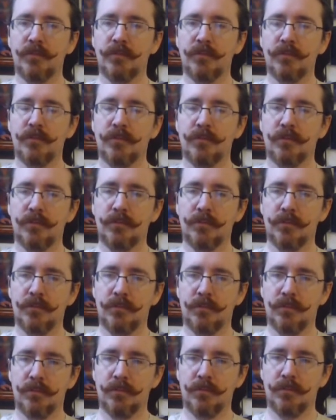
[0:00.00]

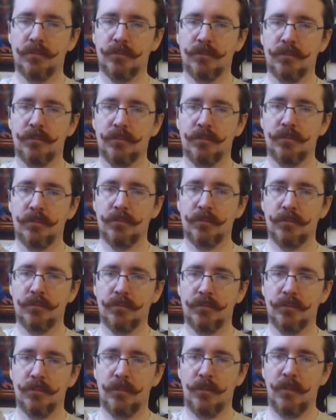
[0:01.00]

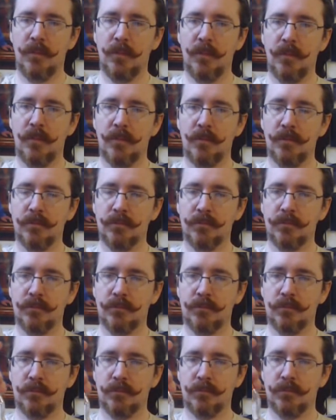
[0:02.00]

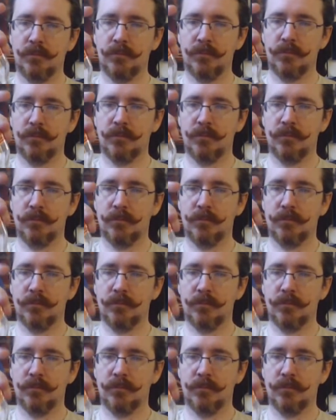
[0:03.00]
(silence)